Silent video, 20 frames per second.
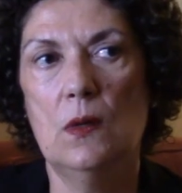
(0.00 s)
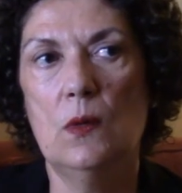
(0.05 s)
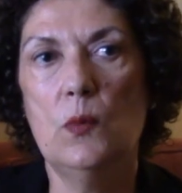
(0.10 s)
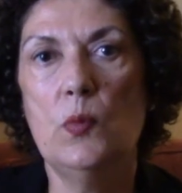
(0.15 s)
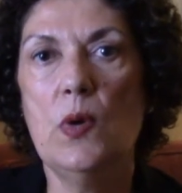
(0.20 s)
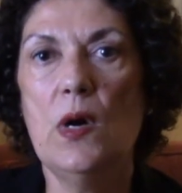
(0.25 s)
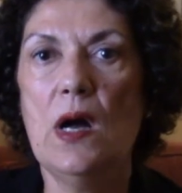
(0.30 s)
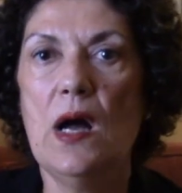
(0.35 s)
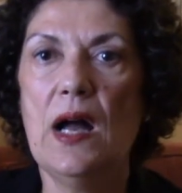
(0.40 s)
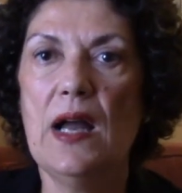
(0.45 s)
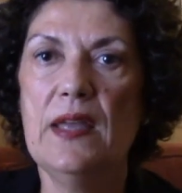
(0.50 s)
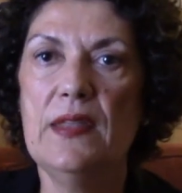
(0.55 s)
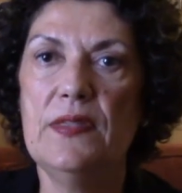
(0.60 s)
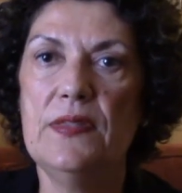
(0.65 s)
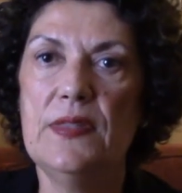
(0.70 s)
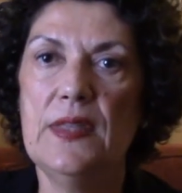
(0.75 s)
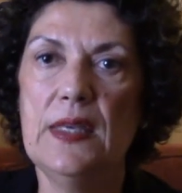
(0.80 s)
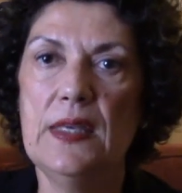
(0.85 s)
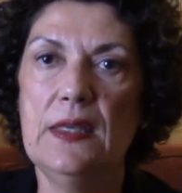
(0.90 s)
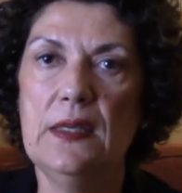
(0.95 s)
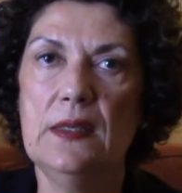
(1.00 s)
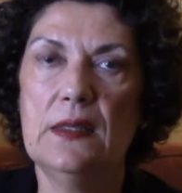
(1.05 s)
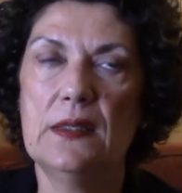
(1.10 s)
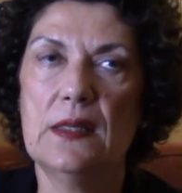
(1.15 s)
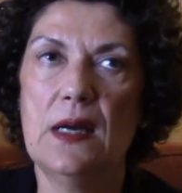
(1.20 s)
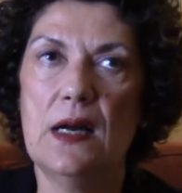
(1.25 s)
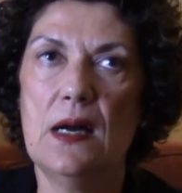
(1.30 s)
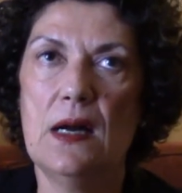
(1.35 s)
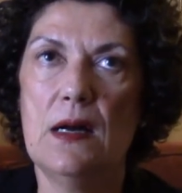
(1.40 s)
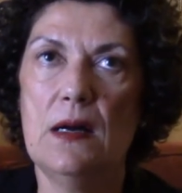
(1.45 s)
Well, I
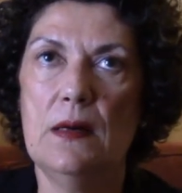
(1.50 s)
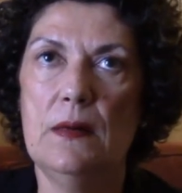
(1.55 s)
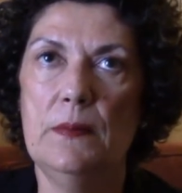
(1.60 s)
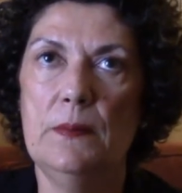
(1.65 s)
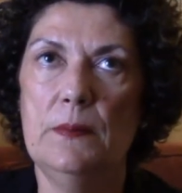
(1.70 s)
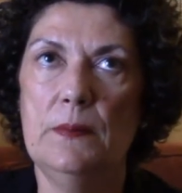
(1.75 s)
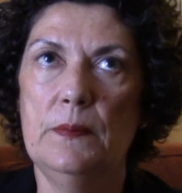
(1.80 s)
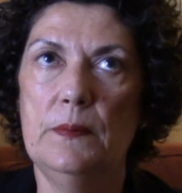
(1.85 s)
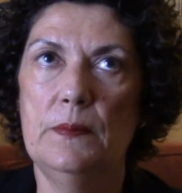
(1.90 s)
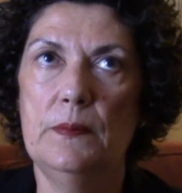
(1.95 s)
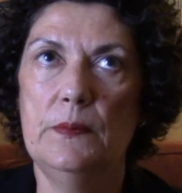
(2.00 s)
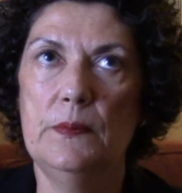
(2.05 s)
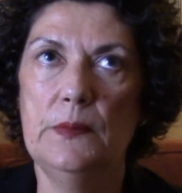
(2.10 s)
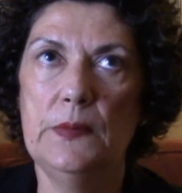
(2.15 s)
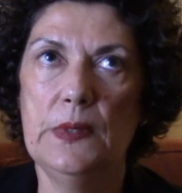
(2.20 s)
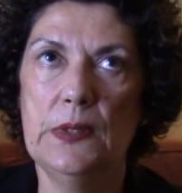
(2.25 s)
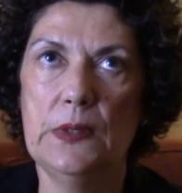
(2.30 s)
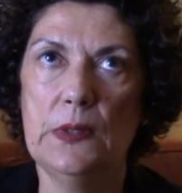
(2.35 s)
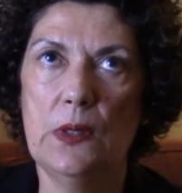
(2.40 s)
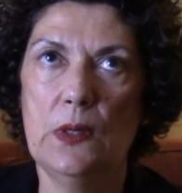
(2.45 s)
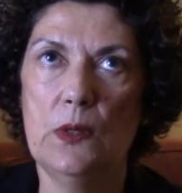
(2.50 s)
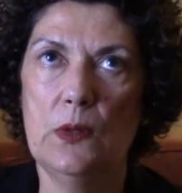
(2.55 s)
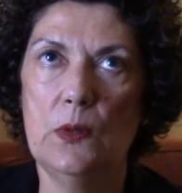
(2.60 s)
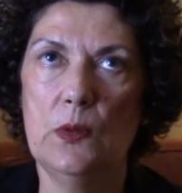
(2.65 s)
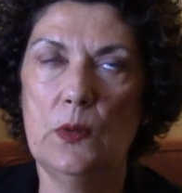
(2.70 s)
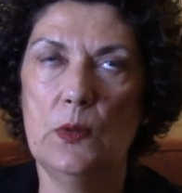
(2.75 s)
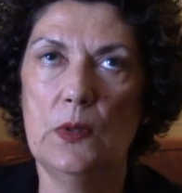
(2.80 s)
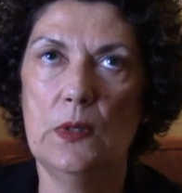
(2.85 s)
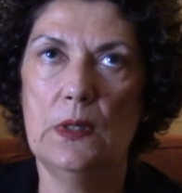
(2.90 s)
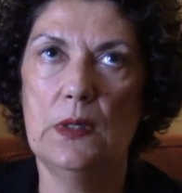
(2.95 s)
think, you
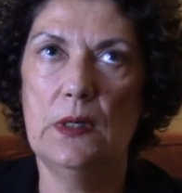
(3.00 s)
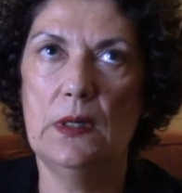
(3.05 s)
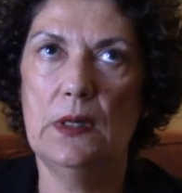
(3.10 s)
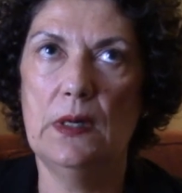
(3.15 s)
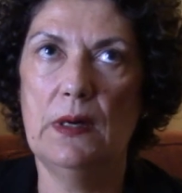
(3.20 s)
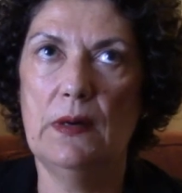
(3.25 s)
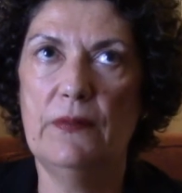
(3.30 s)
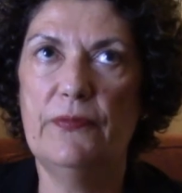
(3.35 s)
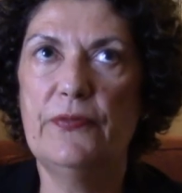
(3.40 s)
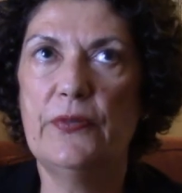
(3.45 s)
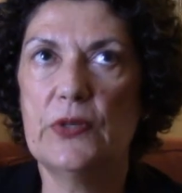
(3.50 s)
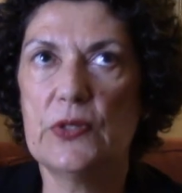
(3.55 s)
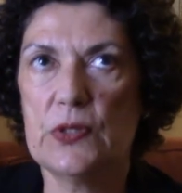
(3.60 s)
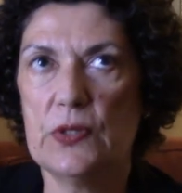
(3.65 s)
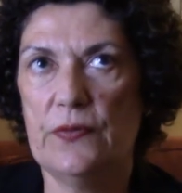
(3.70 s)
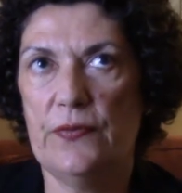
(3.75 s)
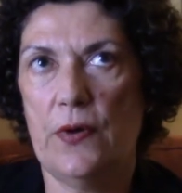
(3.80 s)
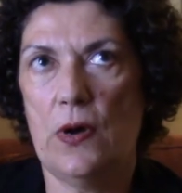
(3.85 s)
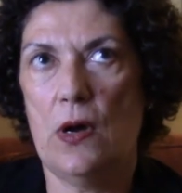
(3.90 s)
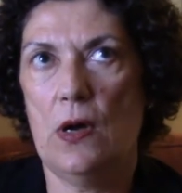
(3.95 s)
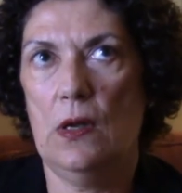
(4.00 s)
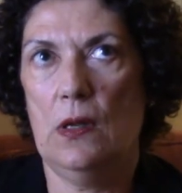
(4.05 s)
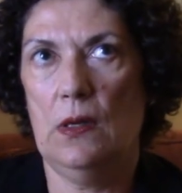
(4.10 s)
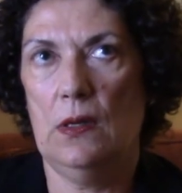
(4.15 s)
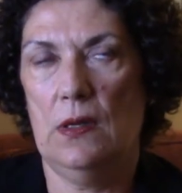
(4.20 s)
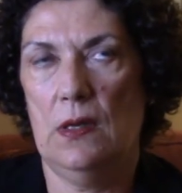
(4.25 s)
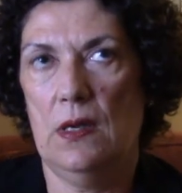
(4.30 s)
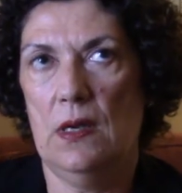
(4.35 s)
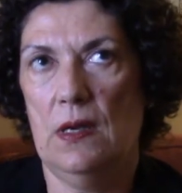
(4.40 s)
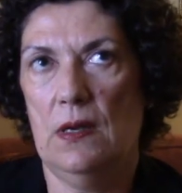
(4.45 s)
know, first of
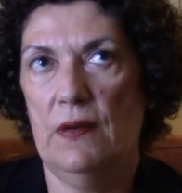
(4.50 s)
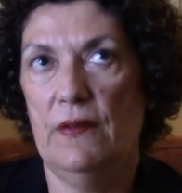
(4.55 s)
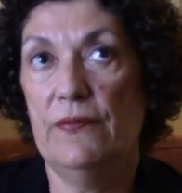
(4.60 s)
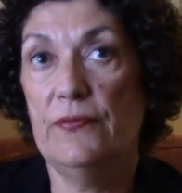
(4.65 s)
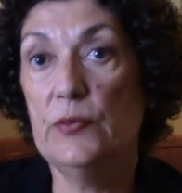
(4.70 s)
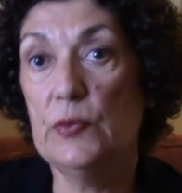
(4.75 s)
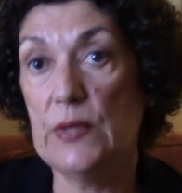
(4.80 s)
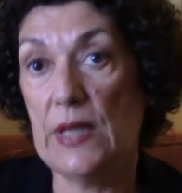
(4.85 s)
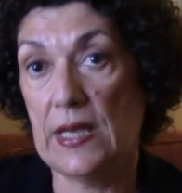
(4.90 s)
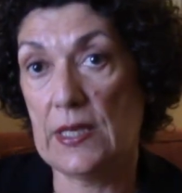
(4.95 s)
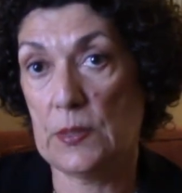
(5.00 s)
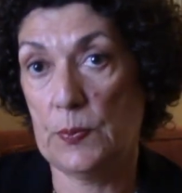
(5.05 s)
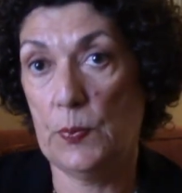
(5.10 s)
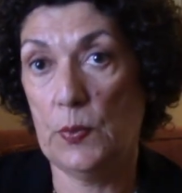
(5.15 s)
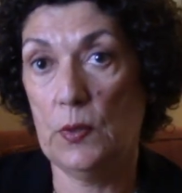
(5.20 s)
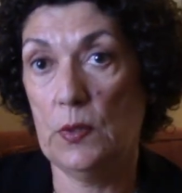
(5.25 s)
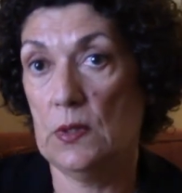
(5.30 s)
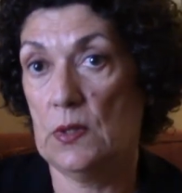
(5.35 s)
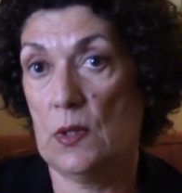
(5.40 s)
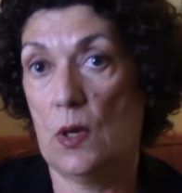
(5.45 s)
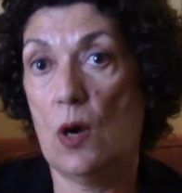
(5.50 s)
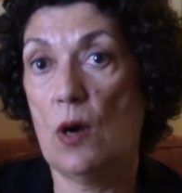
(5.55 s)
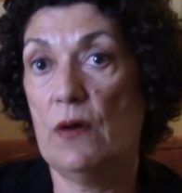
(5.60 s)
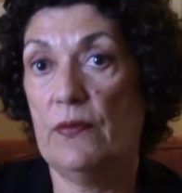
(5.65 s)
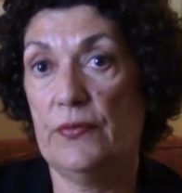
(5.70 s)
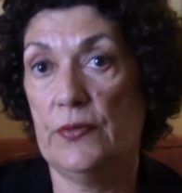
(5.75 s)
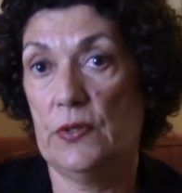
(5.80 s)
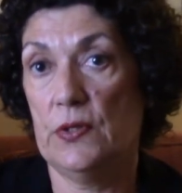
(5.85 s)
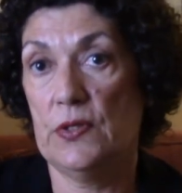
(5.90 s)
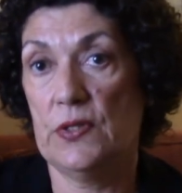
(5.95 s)
all, food exports
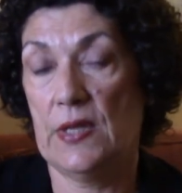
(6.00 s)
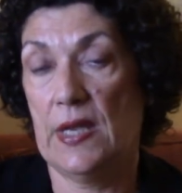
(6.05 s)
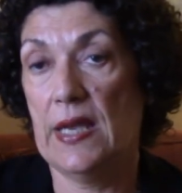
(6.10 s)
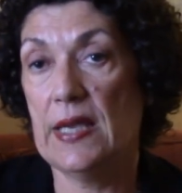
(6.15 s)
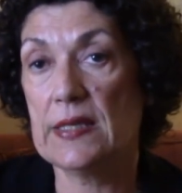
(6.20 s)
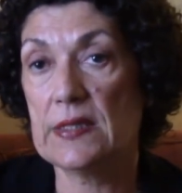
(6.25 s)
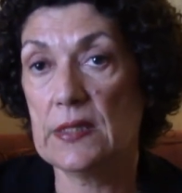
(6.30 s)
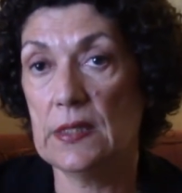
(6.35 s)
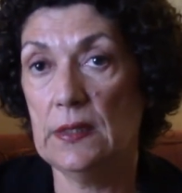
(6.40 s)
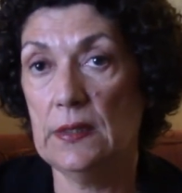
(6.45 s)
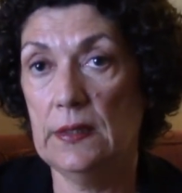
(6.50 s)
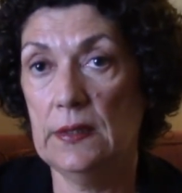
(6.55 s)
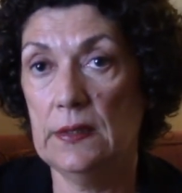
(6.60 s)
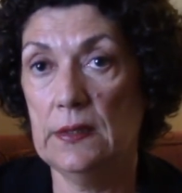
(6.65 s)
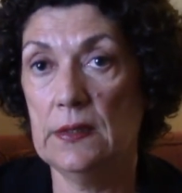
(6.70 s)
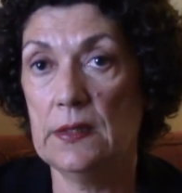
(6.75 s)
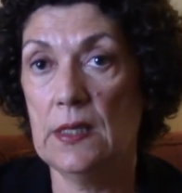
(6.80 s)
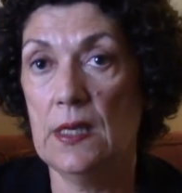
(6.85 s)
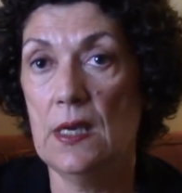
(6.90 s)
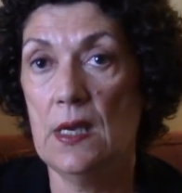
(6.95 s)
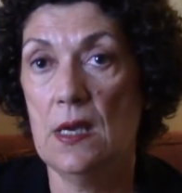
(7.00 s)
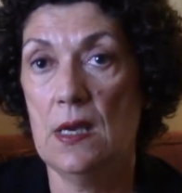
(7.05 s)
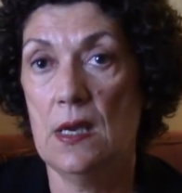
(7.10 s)
offers excellent